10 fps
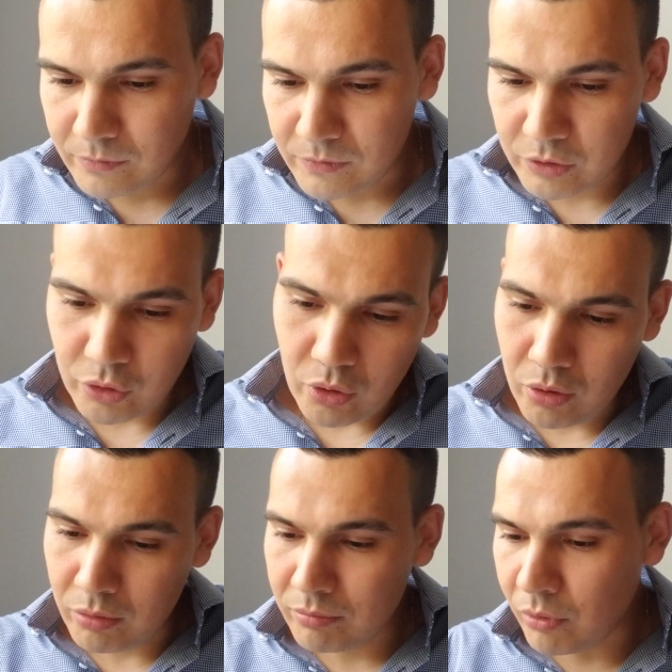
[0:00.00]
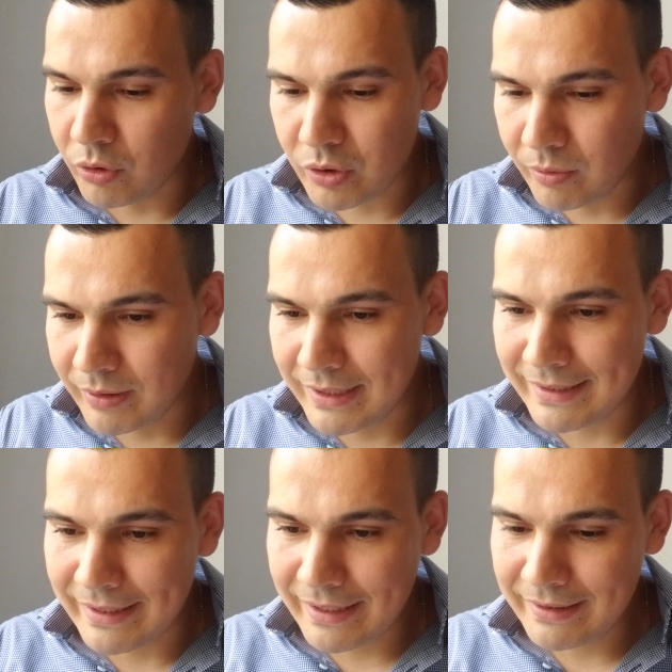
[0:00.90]
So also on this
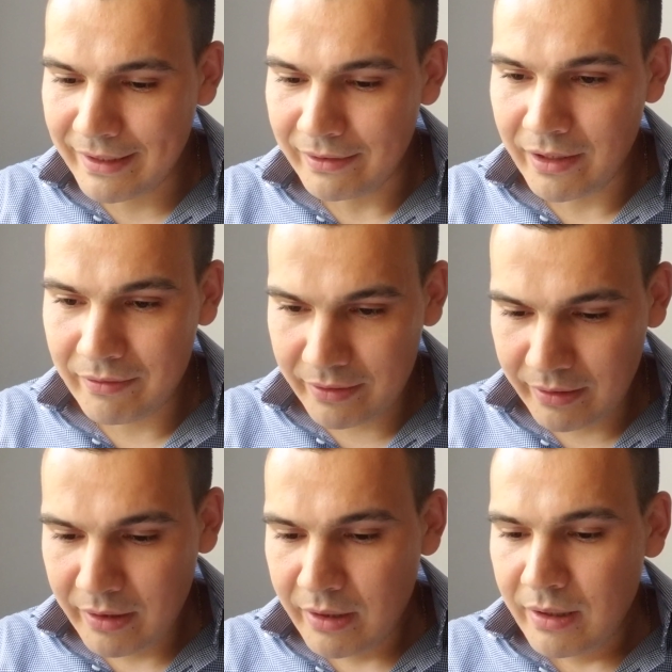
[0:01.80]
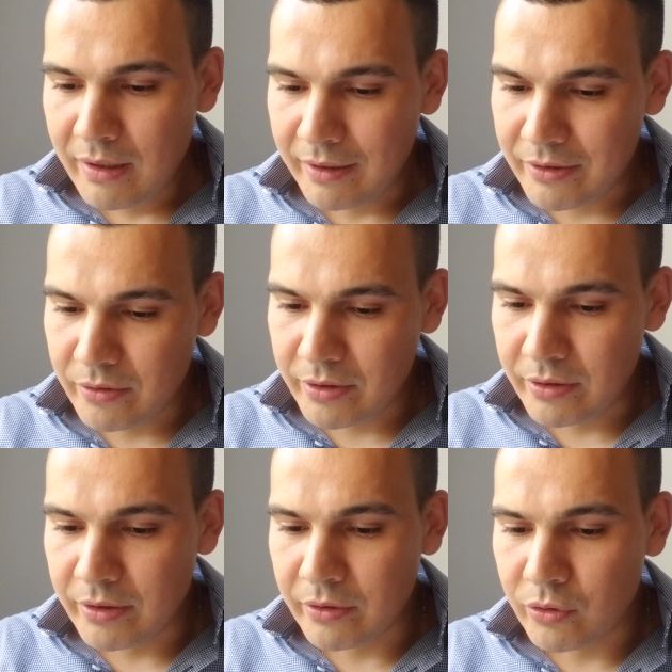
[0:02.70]
day, day 11, I
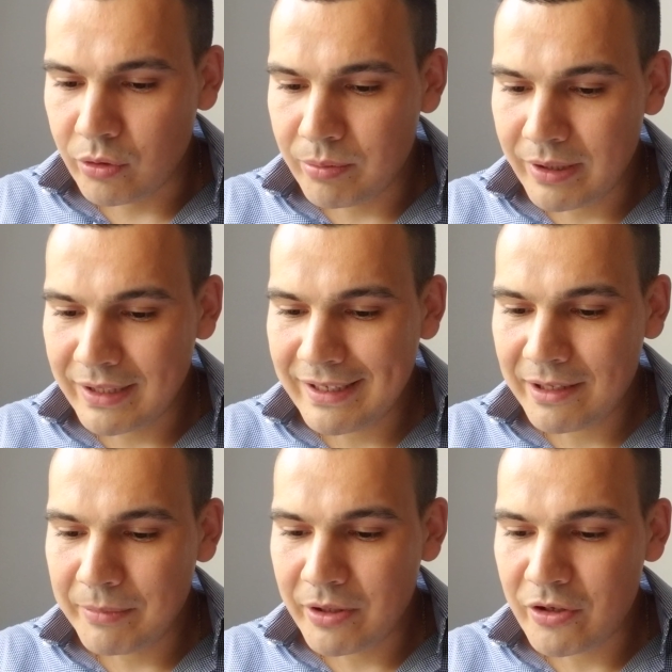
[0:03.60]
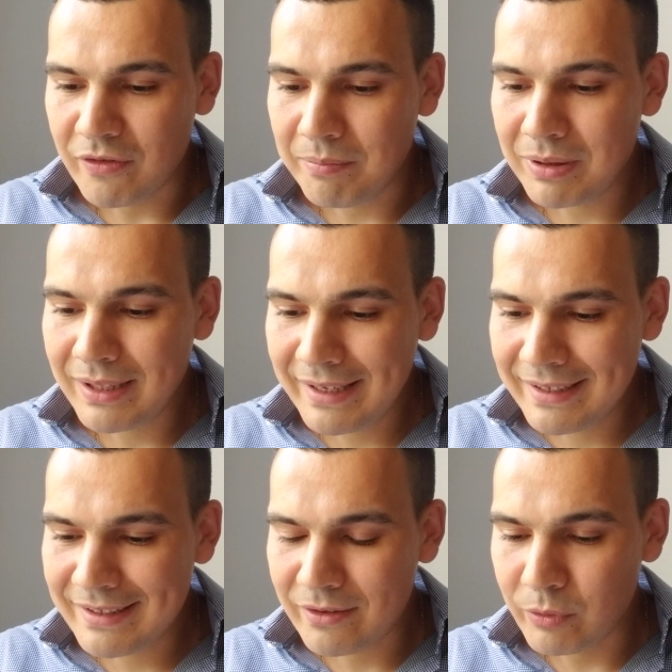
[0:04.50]
started incorporating 10 minutes of
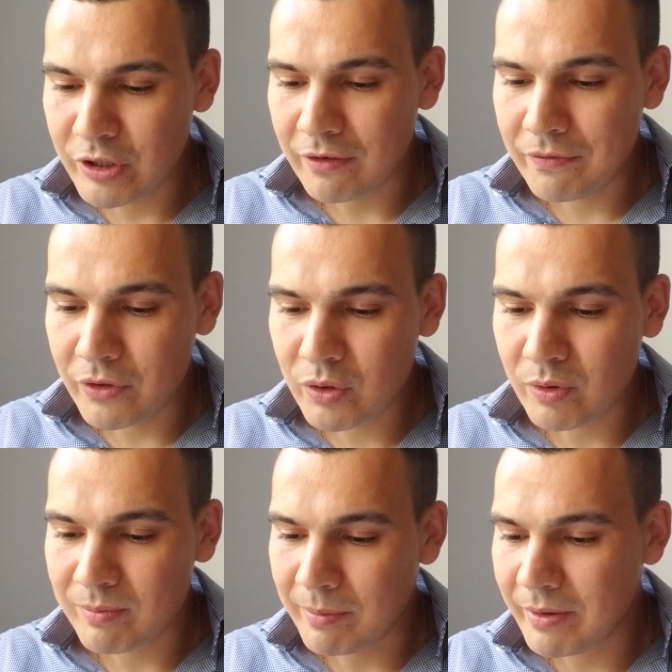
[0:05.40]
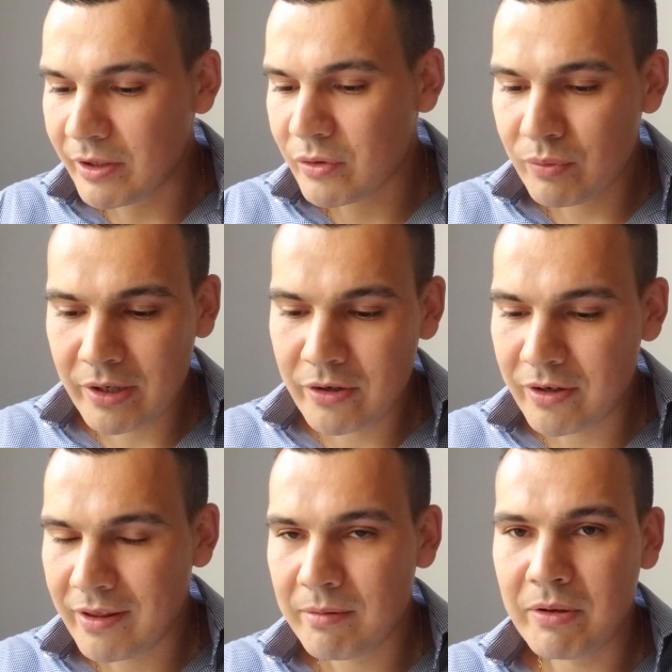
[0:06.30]
planks, which at first was my biggest record. I
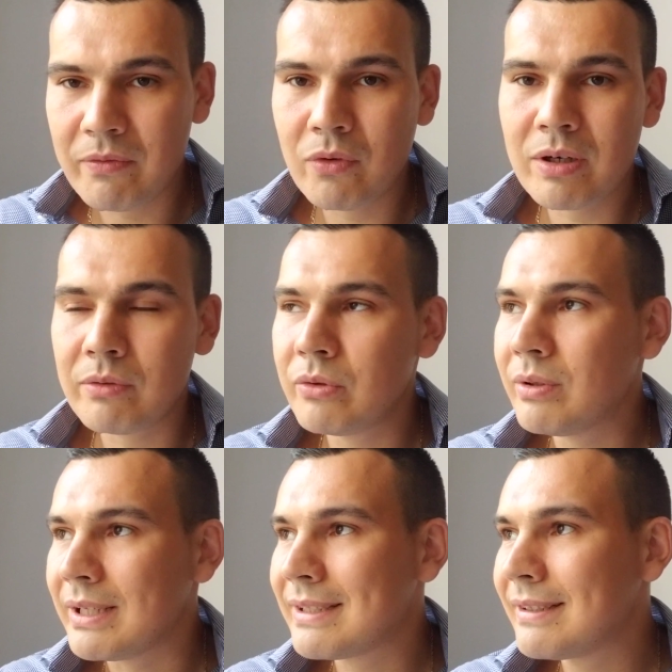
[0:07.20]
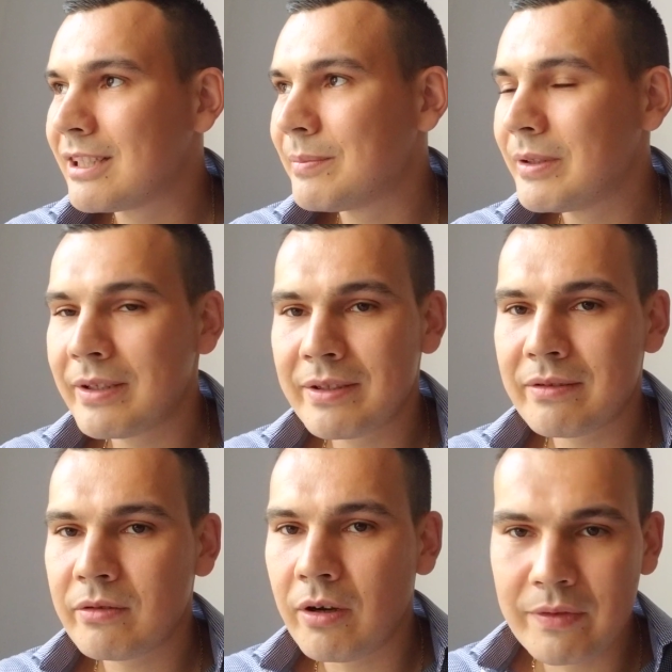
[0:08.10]
think before I would do like 6 minutes,
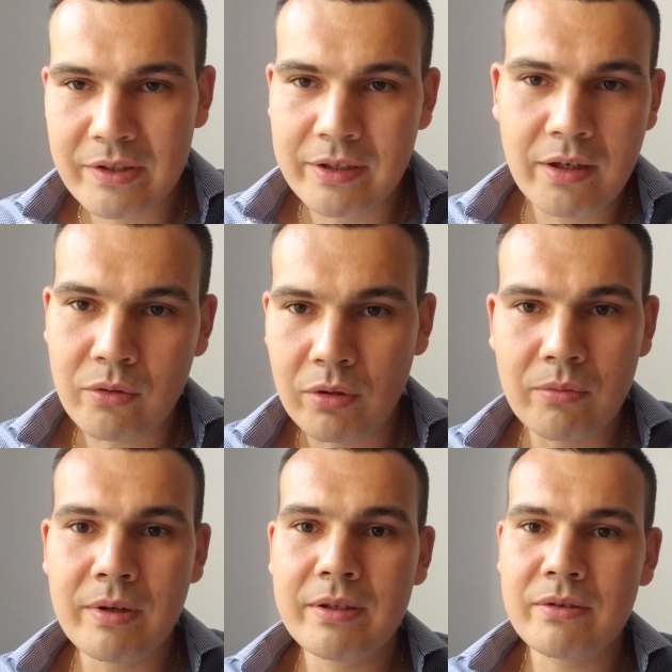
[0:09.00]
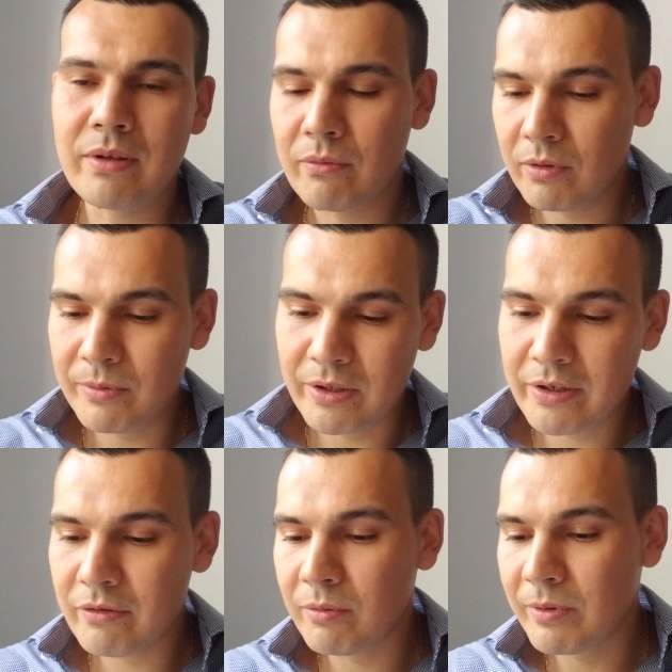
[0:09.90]
obviously not all at once, like 1 minute
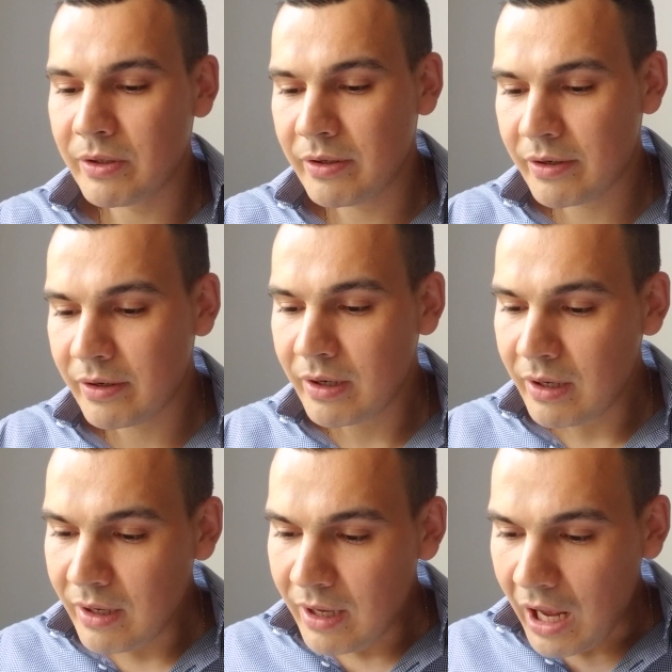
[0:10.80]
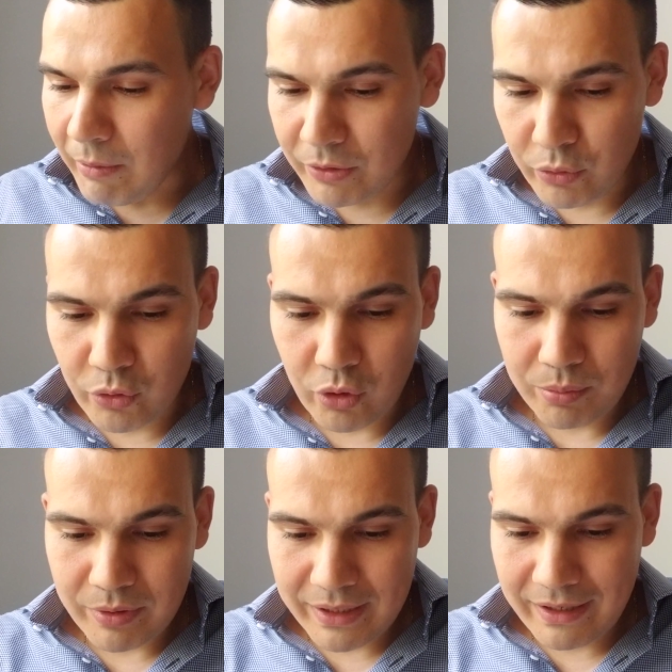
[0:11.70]
here, 1 minute there. I want to
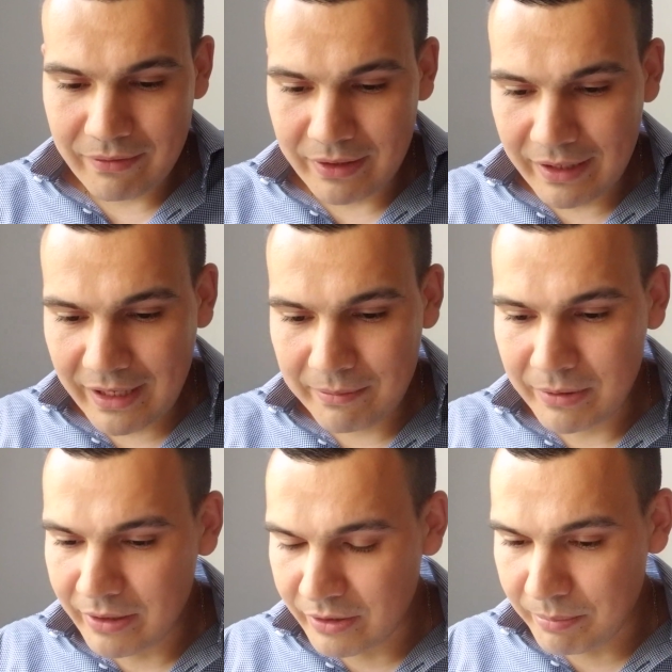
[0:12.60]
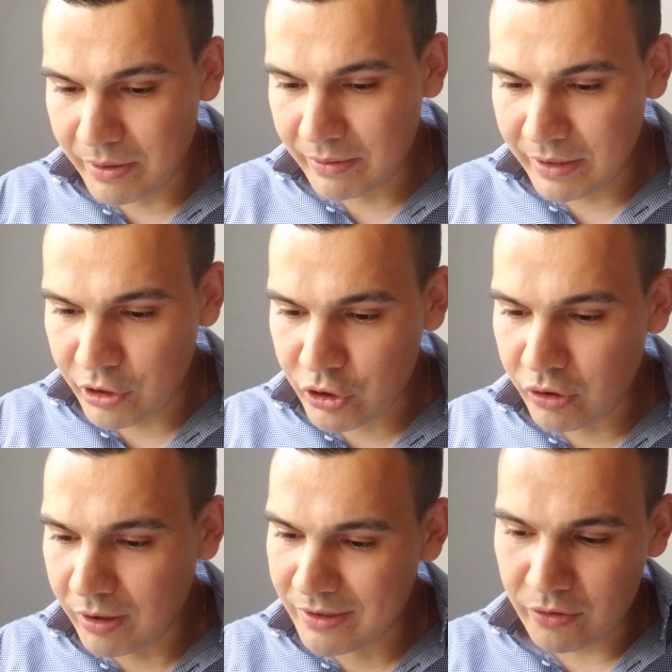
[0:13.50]
incorporate every day because apparently it
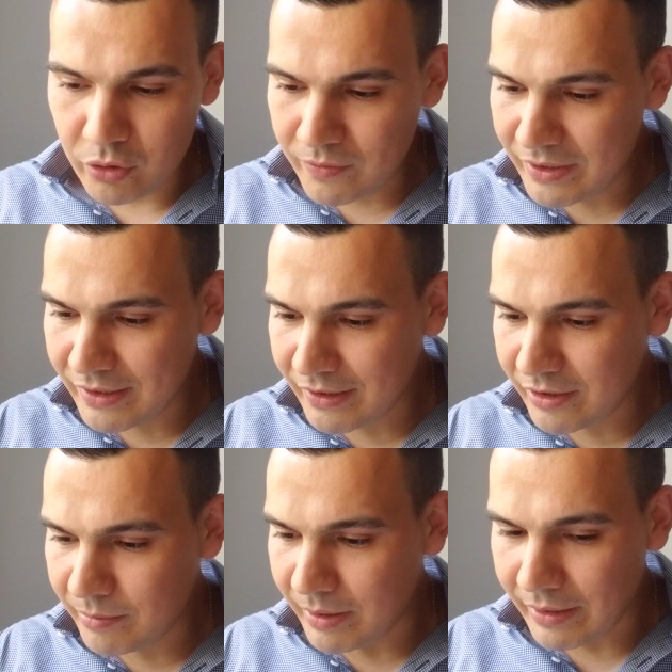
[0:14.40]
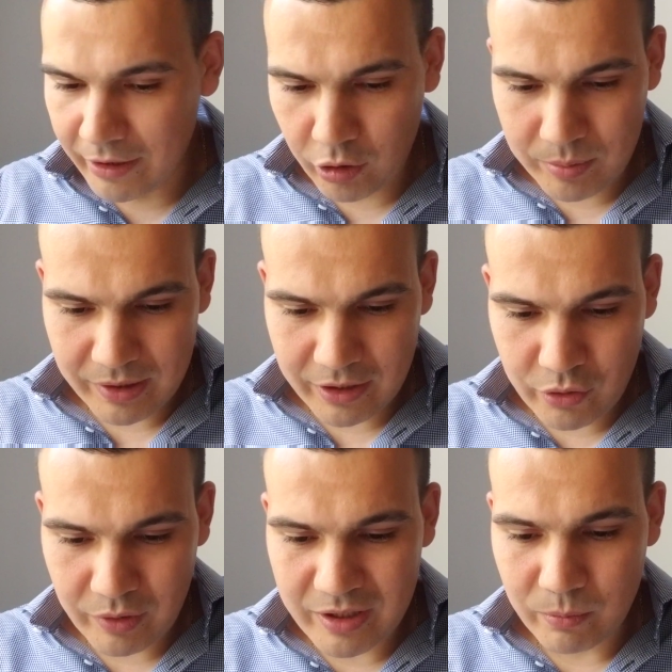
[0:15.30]
shocks the nervous system and helps
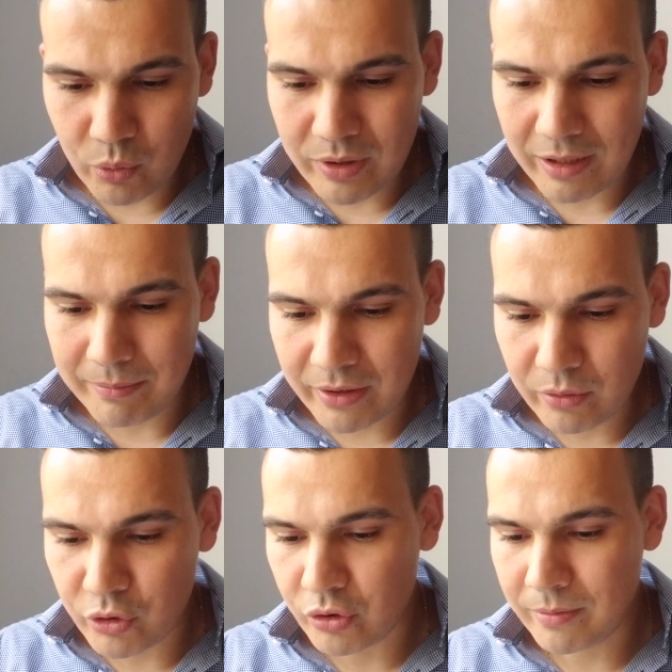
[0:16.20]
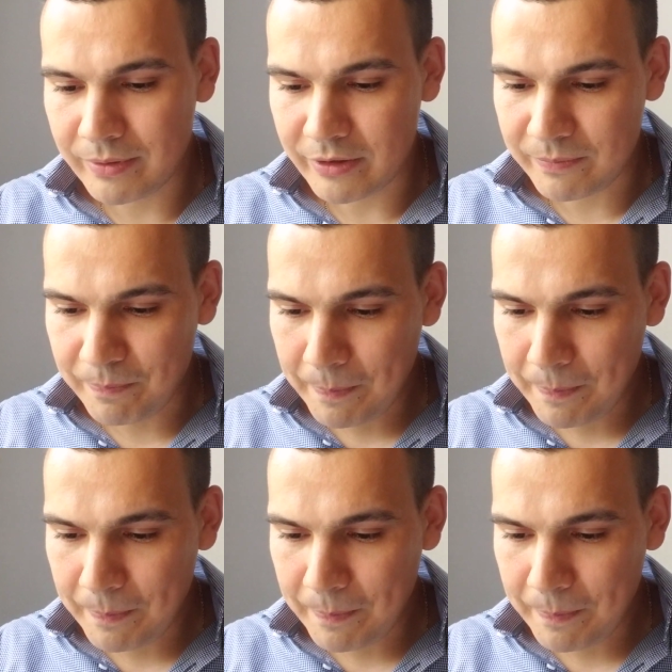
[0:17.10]
increase mood and mental sharpness.